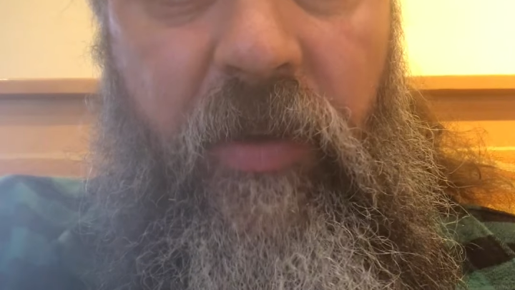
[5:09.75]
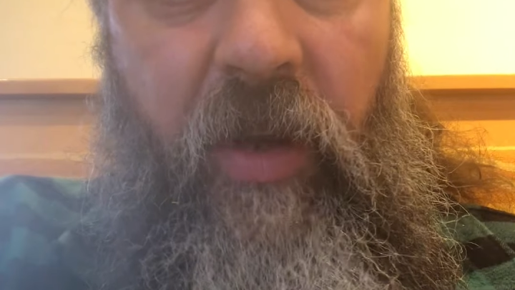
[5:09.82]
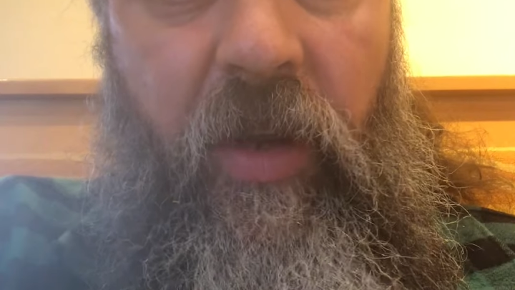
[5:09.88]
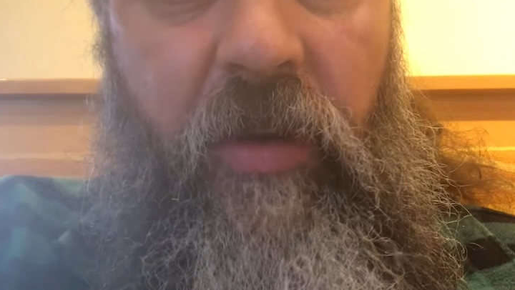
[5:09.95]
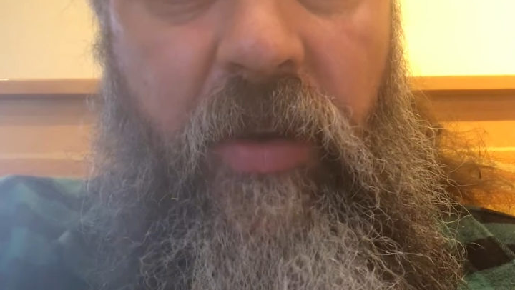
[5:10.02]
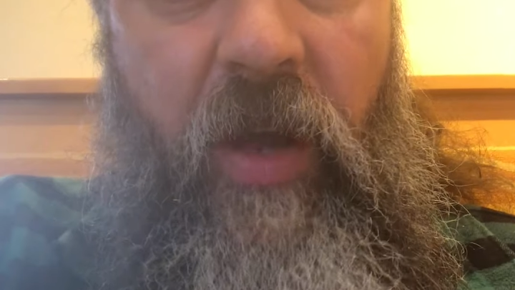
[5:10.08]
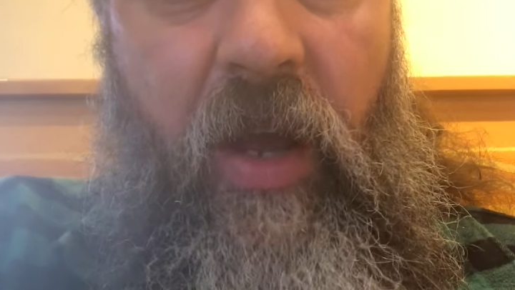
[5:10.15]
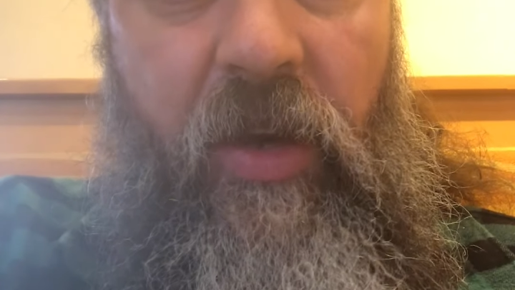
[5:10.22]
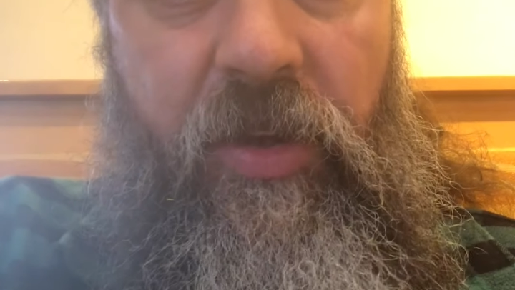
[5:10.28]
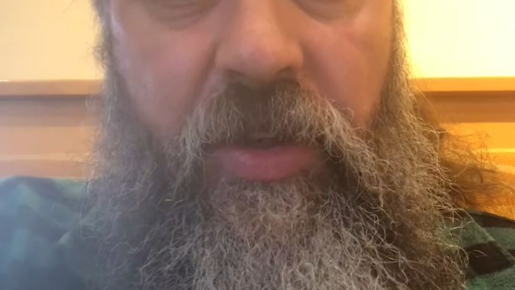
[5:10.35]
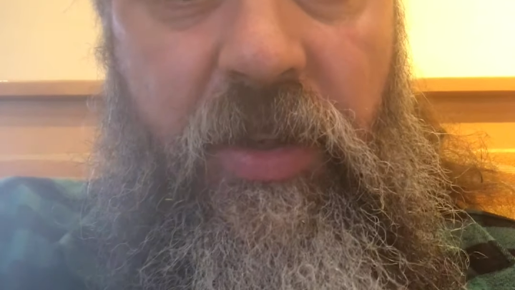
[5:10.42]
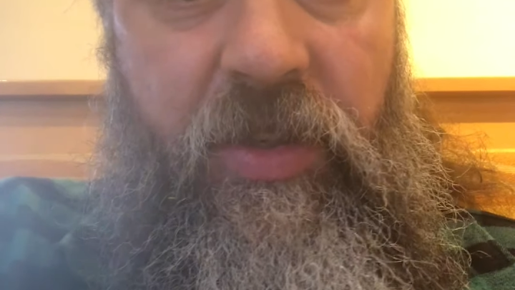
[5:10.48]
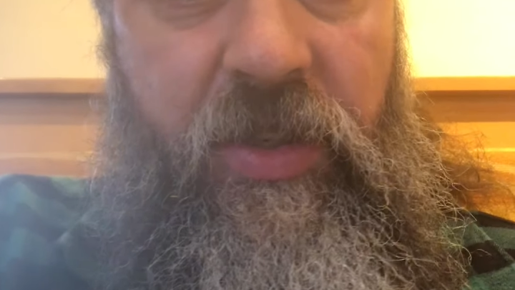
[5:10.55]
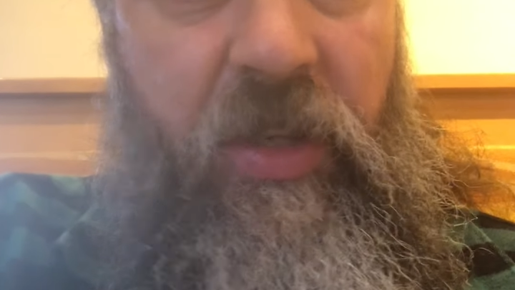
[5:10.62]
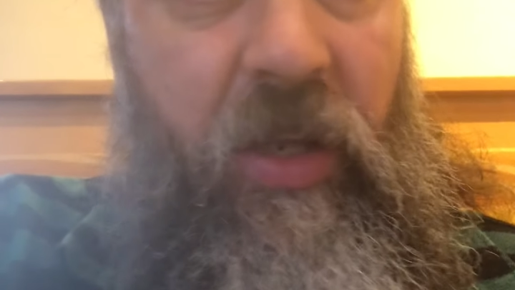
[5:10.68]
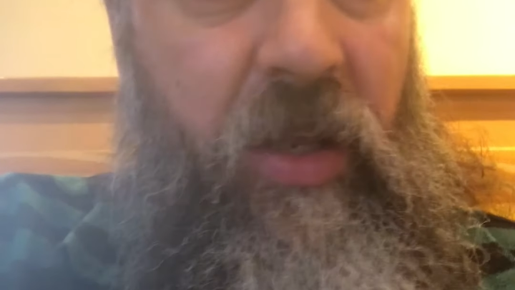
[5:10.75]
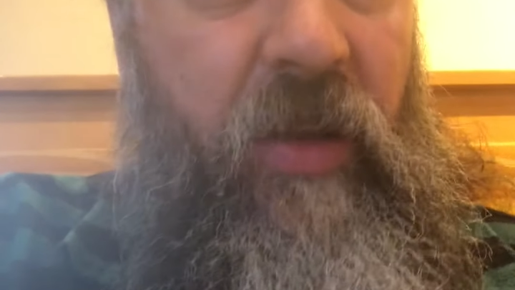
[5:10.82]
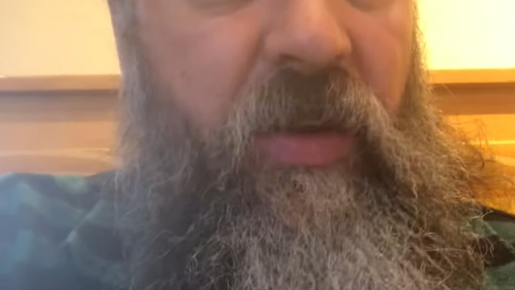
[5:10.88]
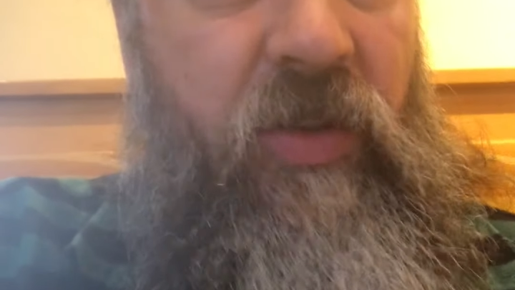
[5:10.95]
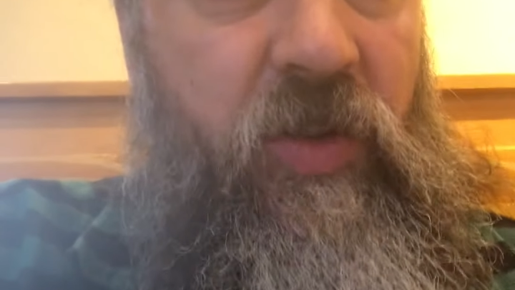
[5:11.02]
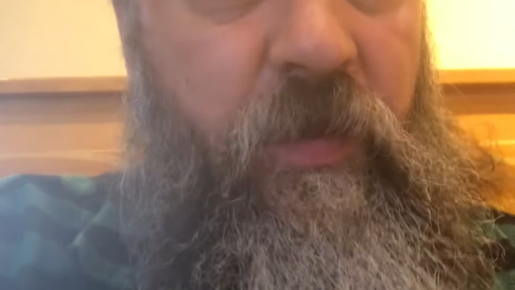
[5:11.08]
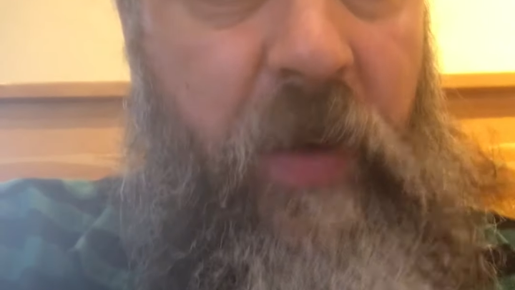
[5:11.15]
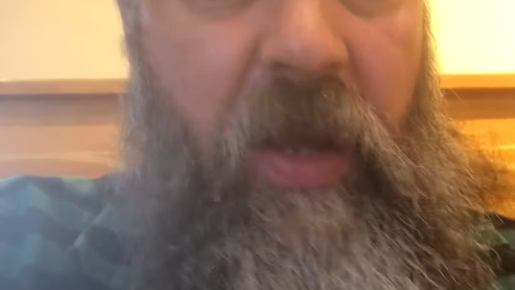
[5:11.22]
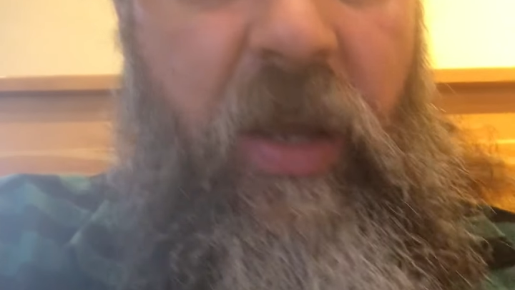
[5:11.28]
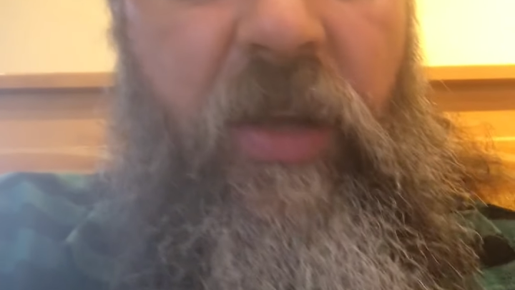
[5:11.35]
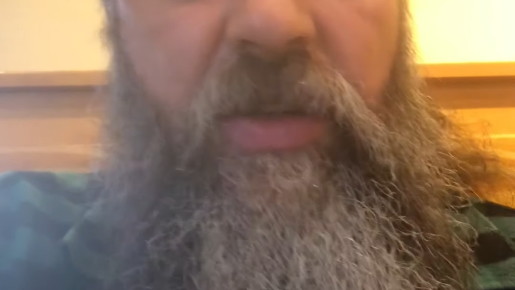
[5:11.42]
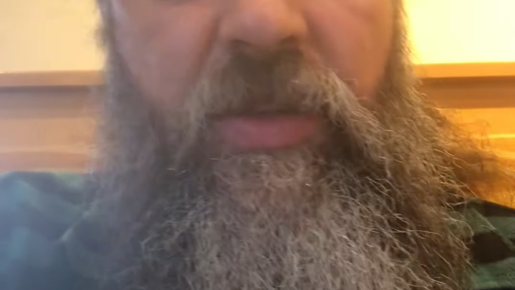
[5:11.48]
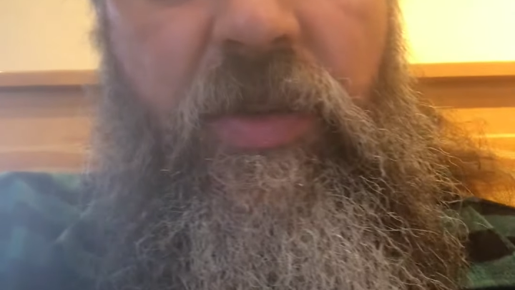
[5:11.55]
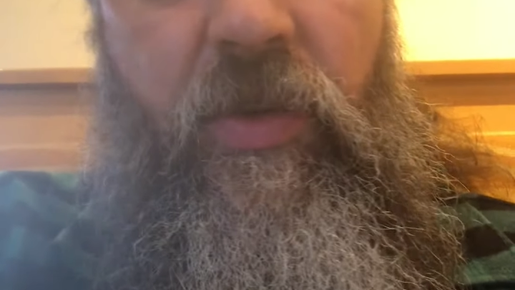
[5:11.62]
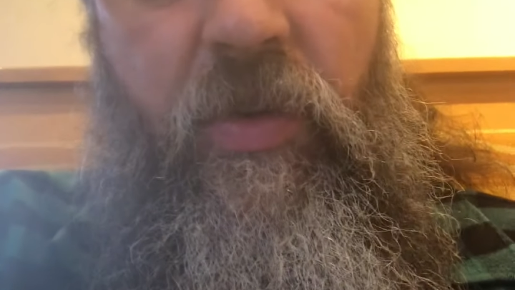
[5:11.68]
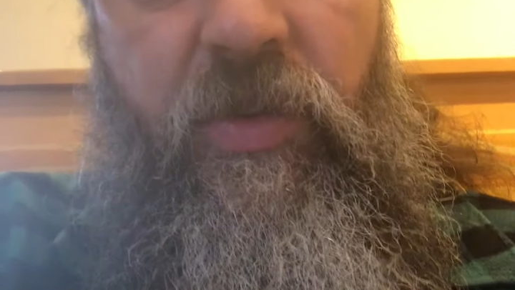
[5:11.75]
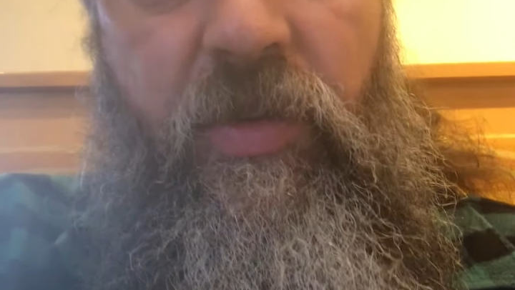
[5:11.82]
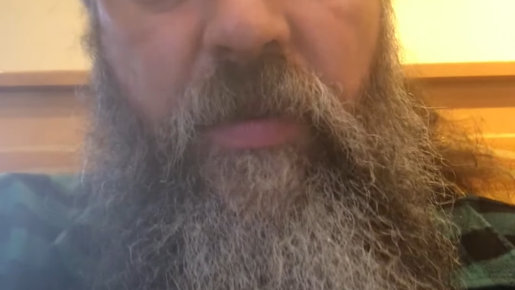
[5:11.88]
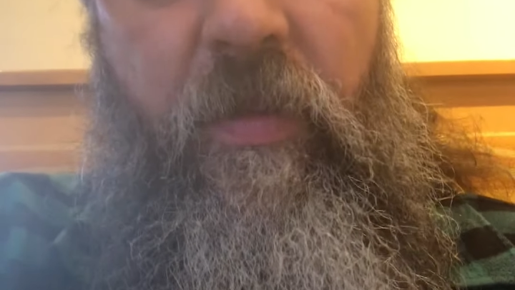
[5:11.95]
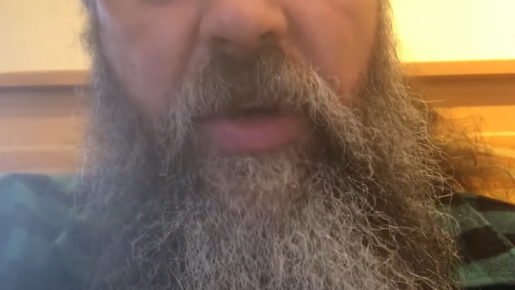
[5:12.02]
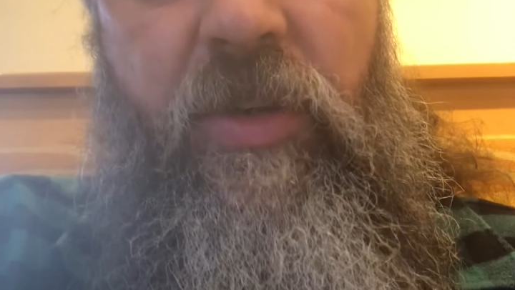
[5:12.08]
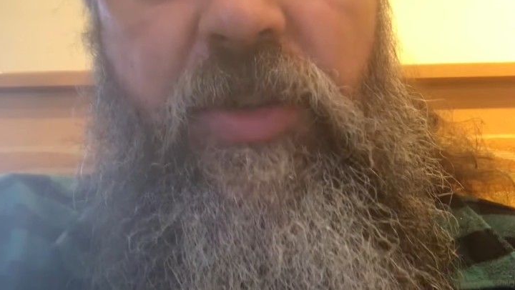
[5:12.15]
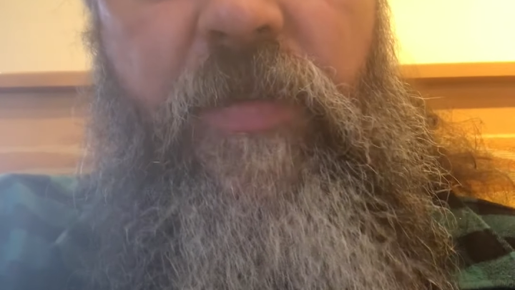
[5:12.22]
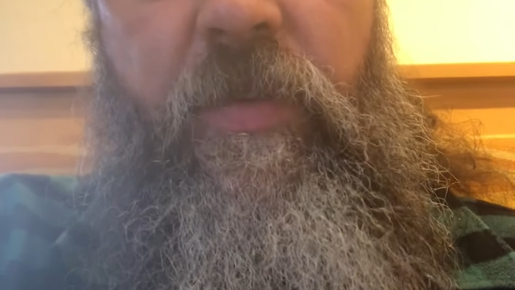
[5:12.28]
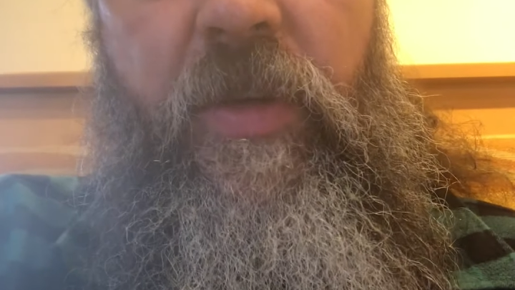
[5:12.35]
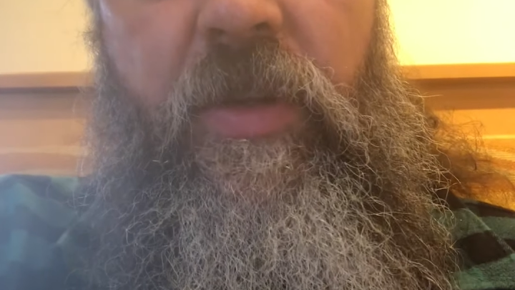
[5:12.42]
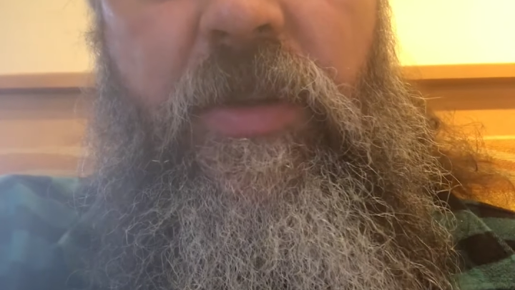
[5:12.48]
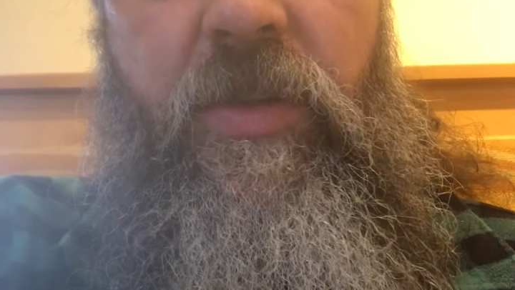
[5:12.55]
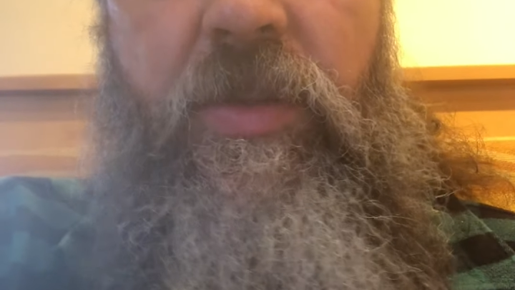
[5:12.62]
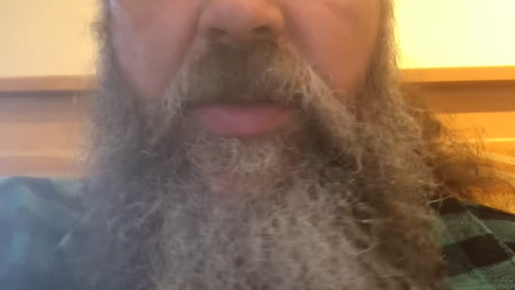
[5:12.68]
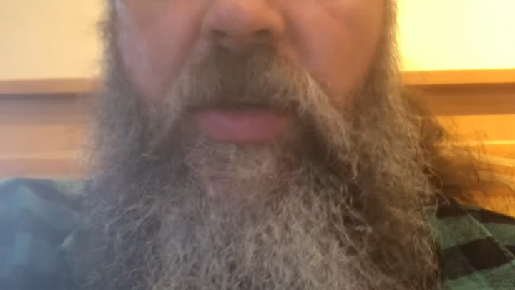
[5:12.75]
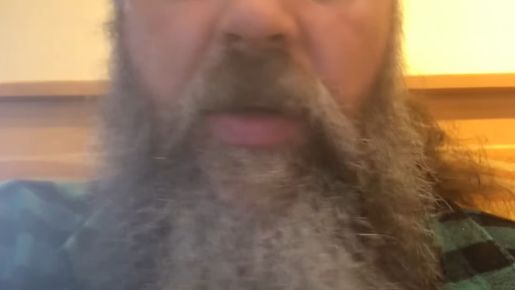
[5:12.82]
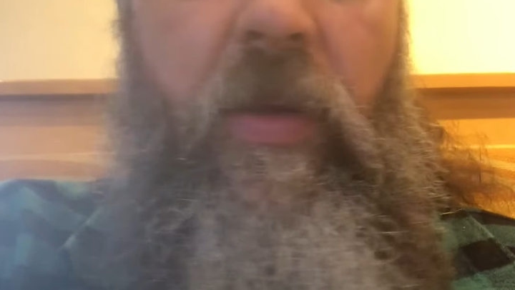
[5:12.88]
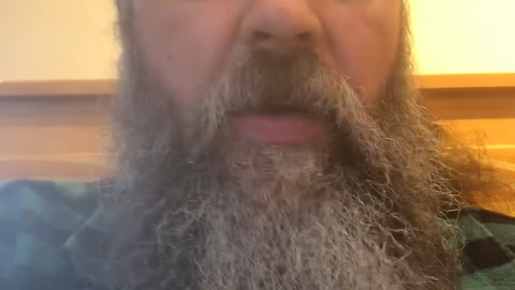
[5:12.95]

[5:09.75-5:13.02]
I got to actually see the space, do some measurements.